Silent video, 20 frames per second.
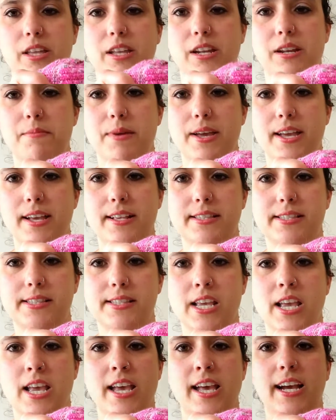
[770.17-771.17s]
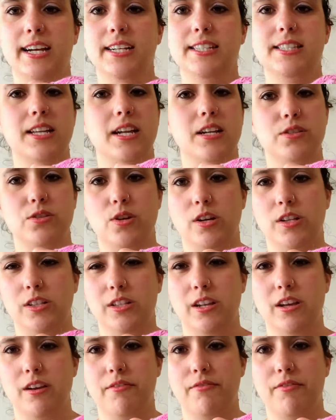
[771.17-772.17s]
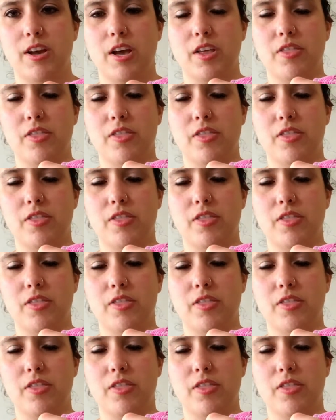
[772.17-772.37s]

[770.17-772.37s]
that it makes, it's not tall enough.